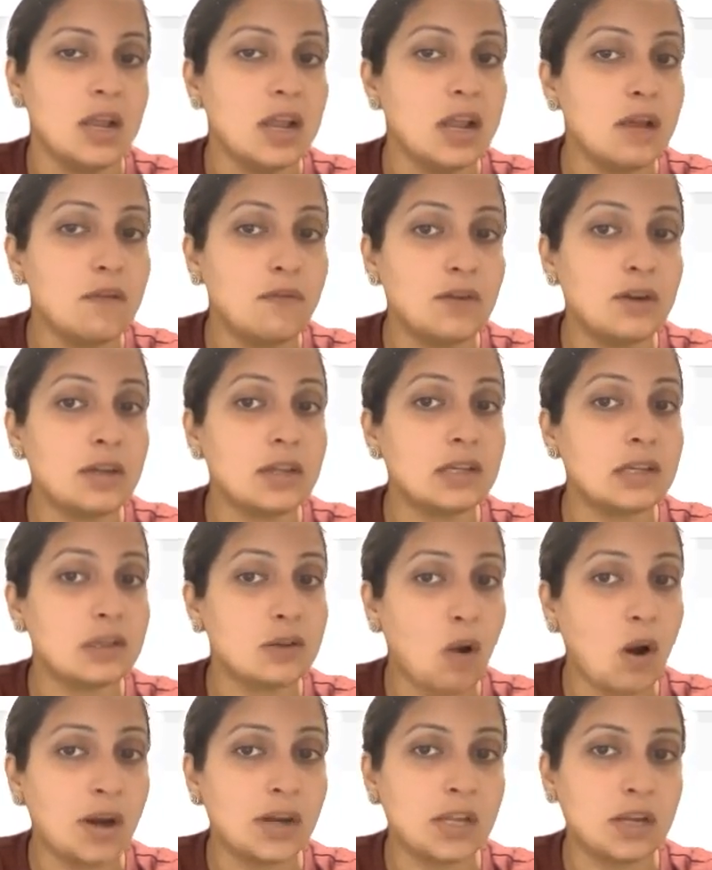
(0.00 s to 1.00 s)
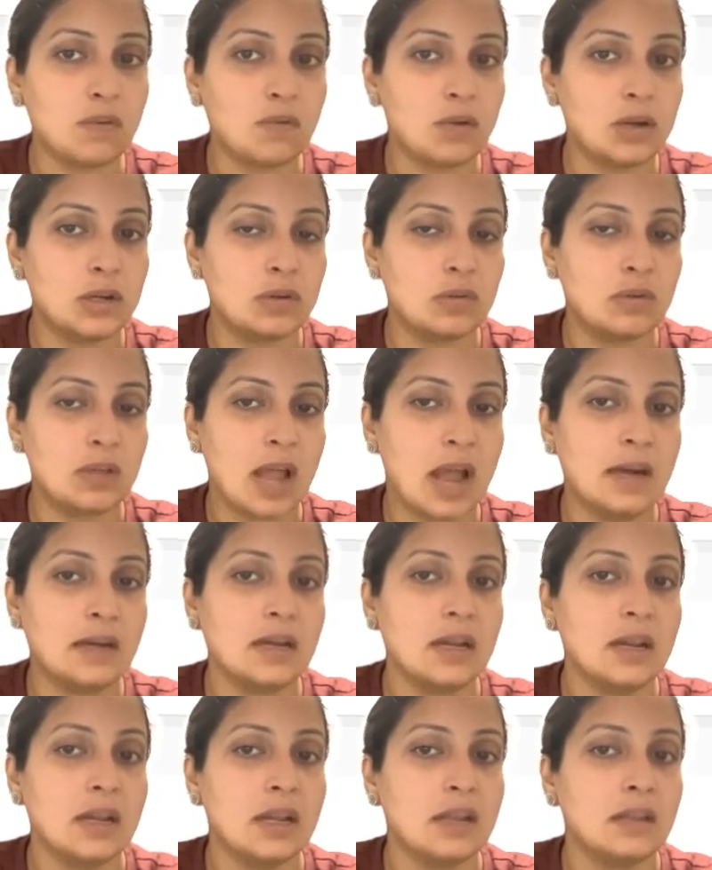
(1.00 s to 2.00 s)
If it is not equal to
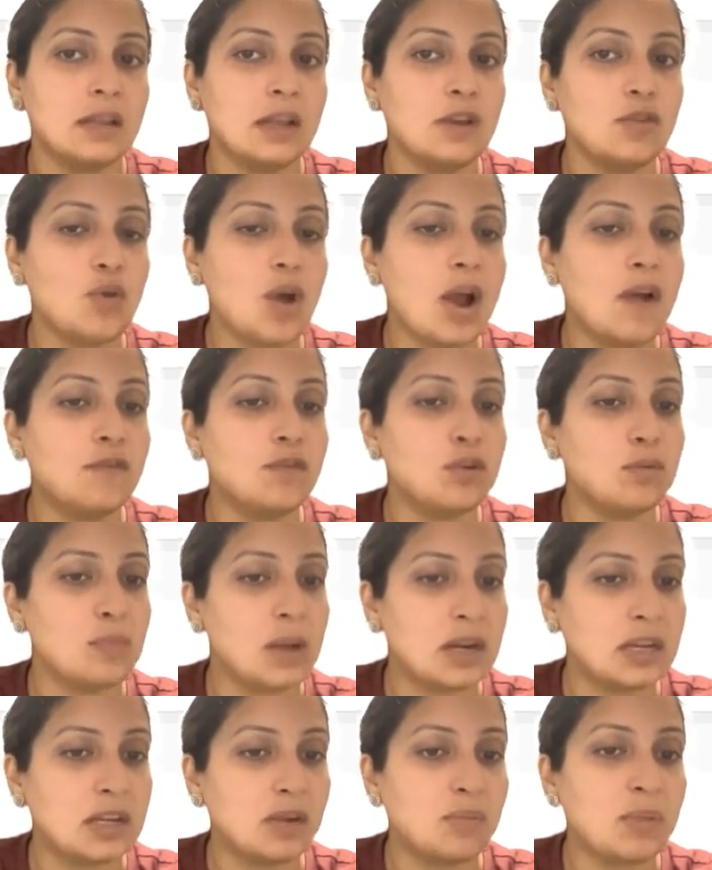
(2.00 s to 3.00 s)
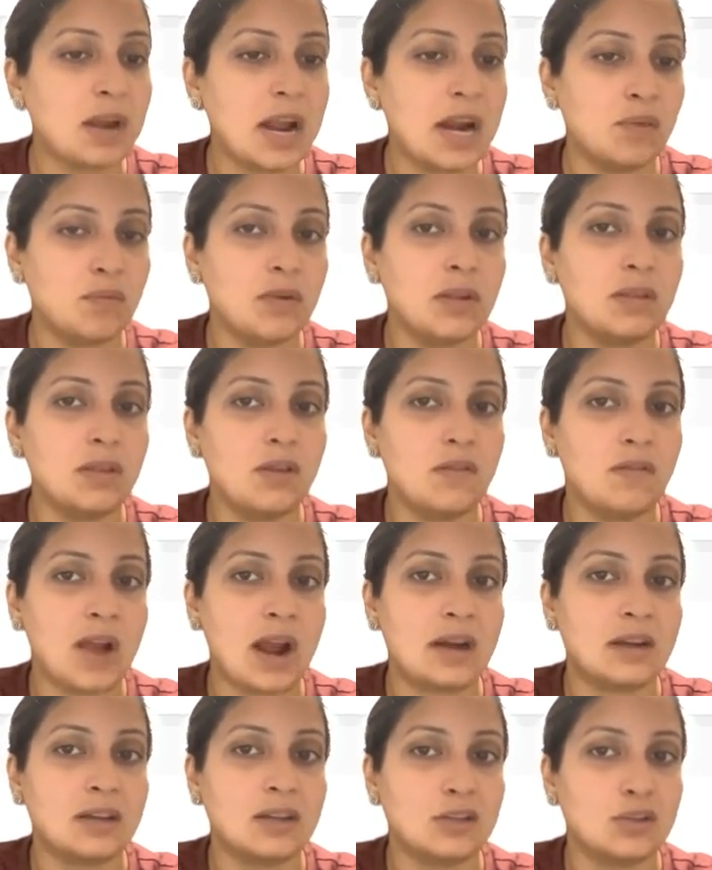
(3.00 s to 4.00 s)
that, then you have to multiply it with the
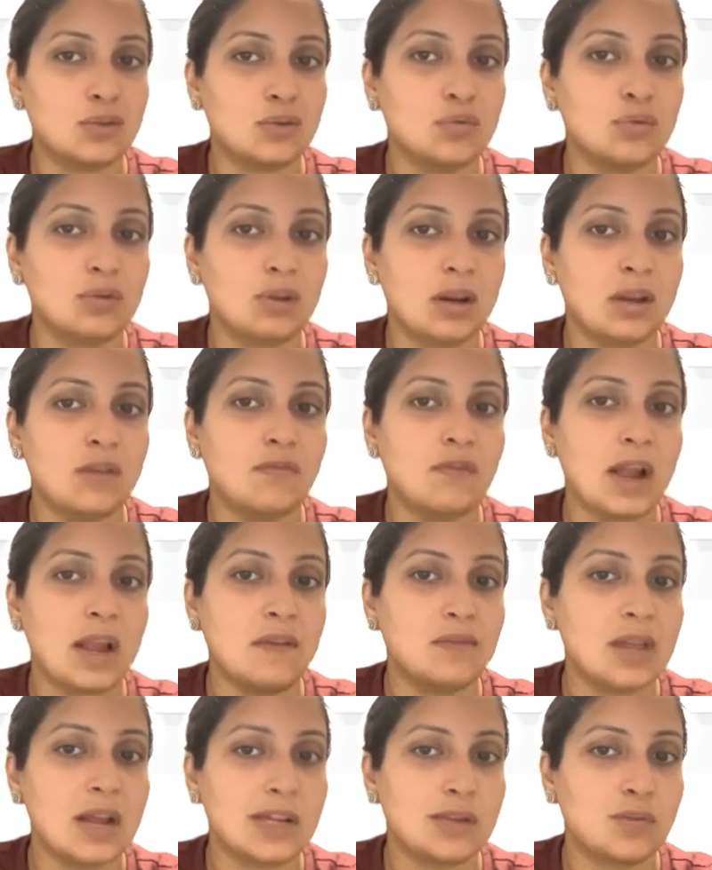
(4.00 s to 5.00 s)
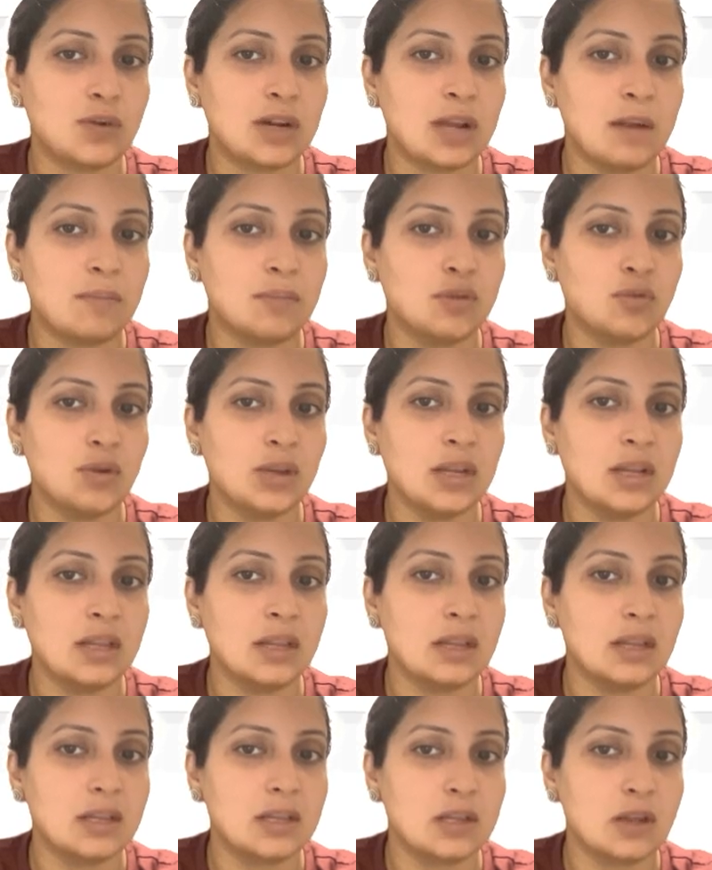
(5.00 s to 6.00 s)
factors 2, 3, 5. That's what I'm doing
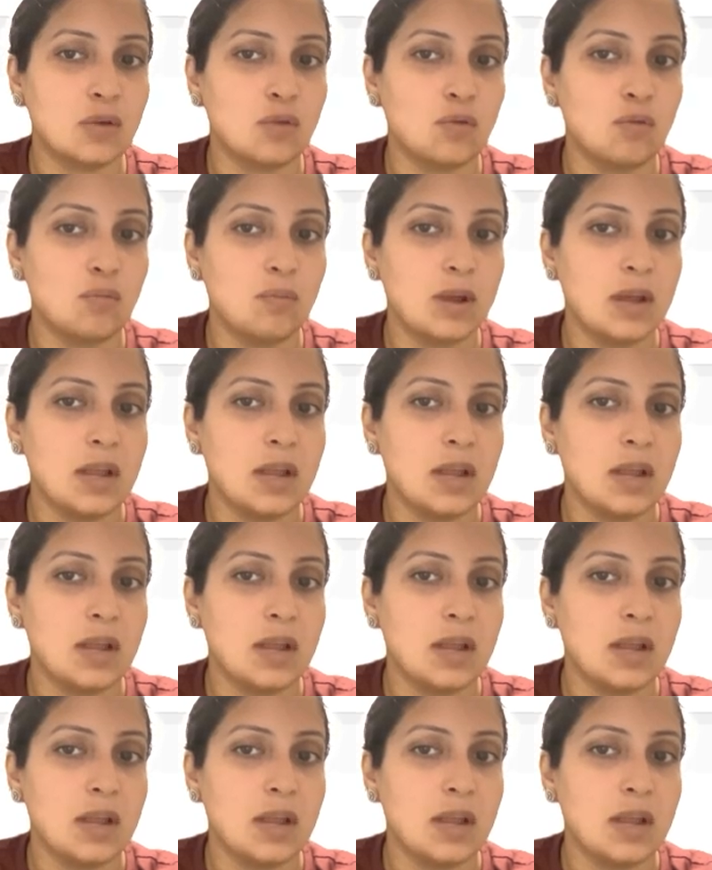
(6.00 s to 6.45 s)
in this loop.